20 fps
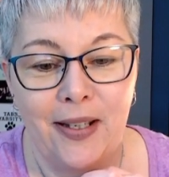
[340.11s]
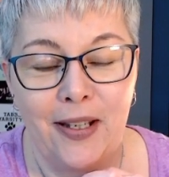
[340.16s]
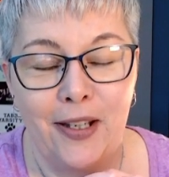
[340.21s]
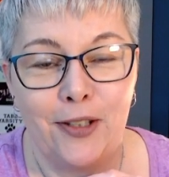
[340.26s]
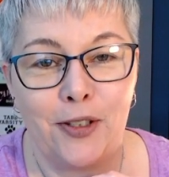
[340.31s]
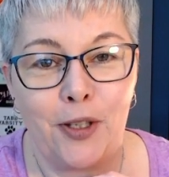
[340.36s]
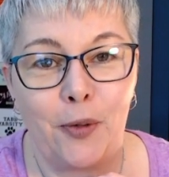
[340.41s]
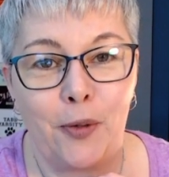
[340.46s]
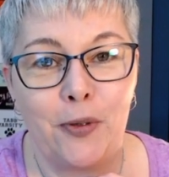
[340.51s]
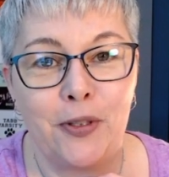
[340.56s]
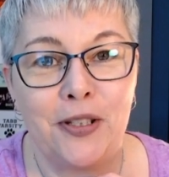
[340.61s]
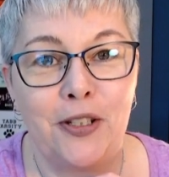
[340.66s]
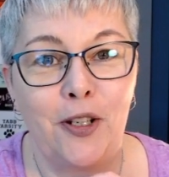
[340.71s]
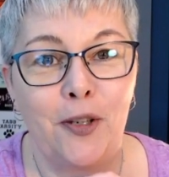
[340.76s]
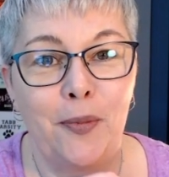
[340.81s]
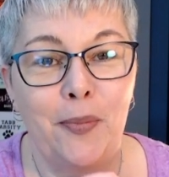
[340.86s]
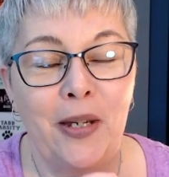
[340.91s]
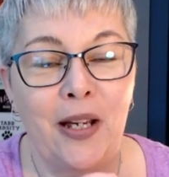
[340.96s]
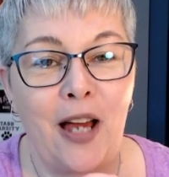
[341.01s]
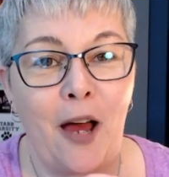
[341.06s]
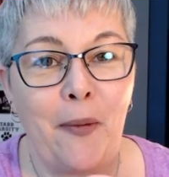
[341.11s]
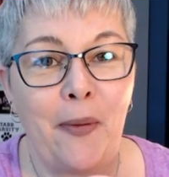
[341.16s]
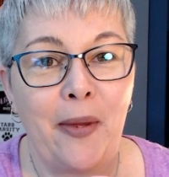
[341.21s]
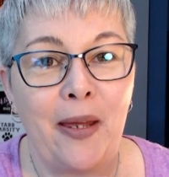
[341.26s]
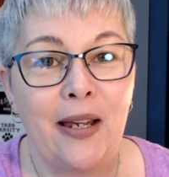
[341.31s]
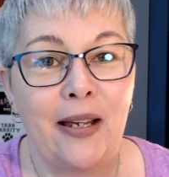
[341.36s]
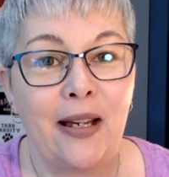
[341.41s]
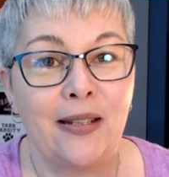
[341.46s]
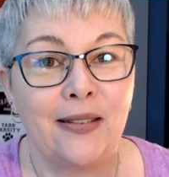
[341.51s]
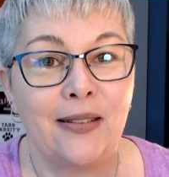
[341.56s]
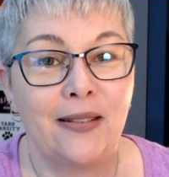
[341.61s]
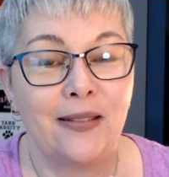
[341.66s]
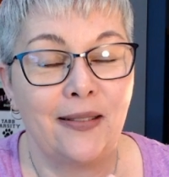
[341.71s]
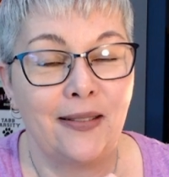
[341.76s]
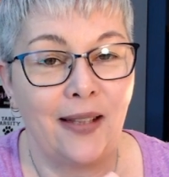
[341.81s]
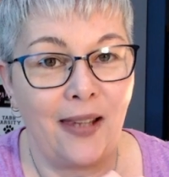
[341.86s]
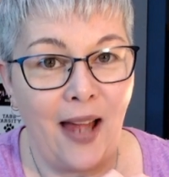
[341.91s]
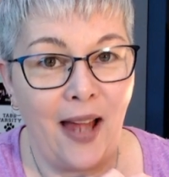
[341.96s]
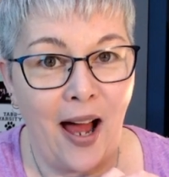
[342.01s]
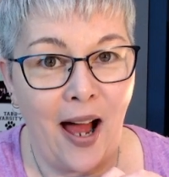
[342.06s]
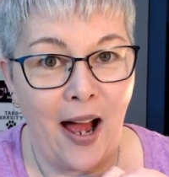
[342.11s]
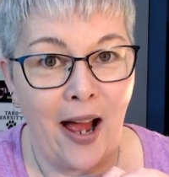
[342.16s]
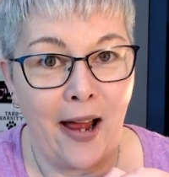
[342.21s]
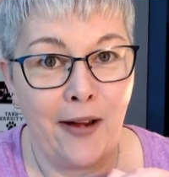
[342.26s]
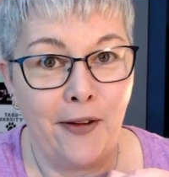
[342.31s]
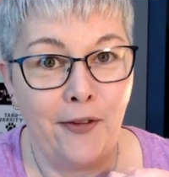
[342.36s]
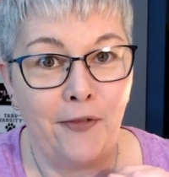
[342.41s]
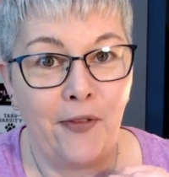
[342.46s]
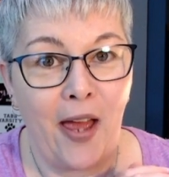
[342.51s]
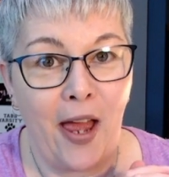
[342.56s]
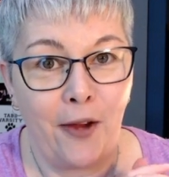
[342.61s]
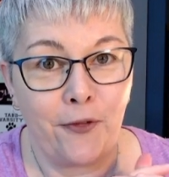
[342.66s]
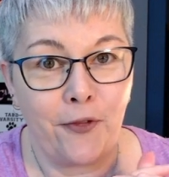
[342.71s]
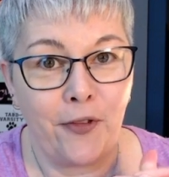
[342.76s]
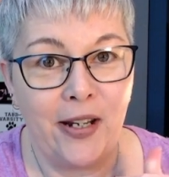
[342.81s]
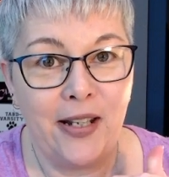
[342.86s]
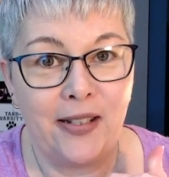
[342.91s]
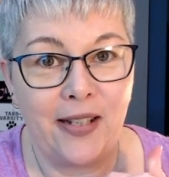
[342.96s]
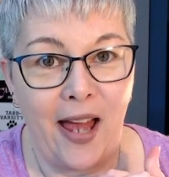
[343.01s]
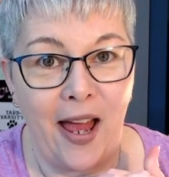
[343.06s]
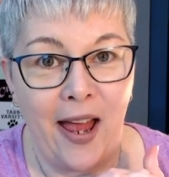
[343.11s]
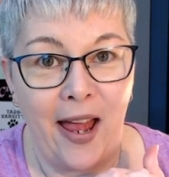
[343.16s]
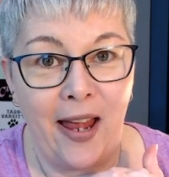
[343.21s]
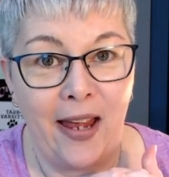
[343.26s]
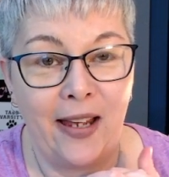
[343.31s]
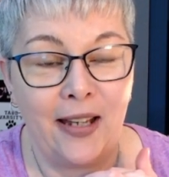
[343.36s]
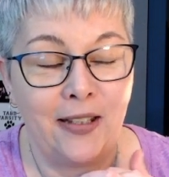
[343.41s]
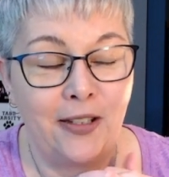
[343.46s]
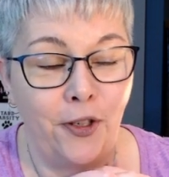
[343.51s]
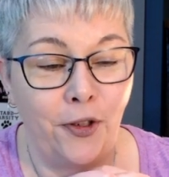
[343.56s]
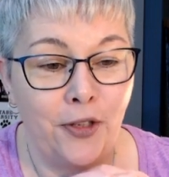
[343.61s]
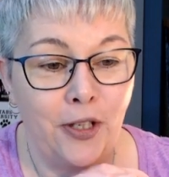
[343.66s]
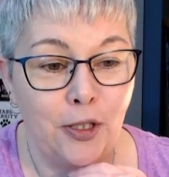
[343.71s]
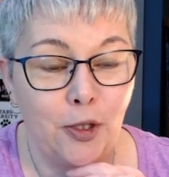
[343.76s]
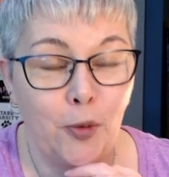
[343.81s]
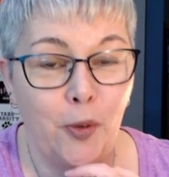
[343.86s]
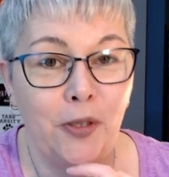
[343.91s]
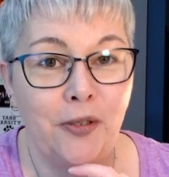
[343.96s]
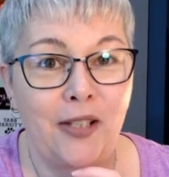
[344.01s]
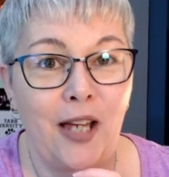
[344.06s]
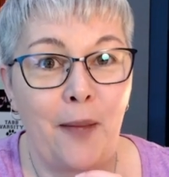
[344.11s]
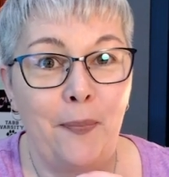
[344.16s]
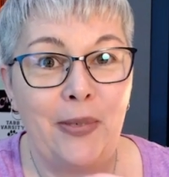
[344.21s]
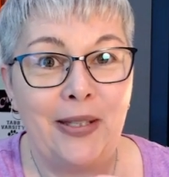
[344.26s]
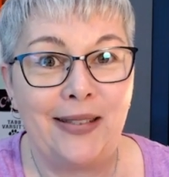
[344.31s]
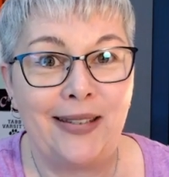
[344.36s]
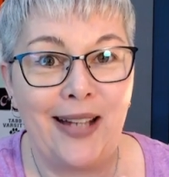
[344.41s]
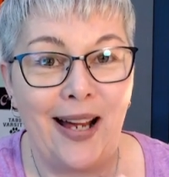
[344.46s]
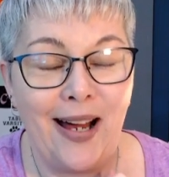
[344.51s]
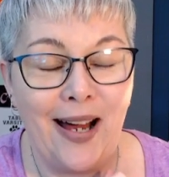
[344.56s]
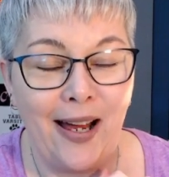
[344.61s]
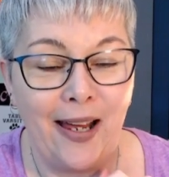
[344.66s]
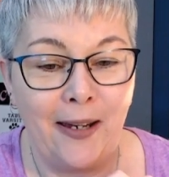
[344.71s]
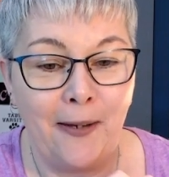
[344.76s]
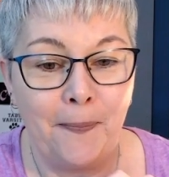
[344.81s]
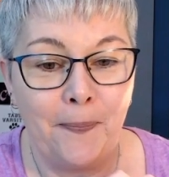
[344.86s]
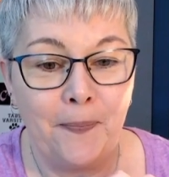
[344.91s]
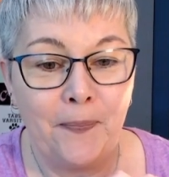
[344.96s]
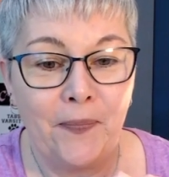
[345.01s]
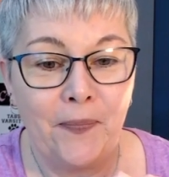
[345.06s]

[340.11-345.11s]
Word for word: So we'll still be coming live every day until this quilt top is done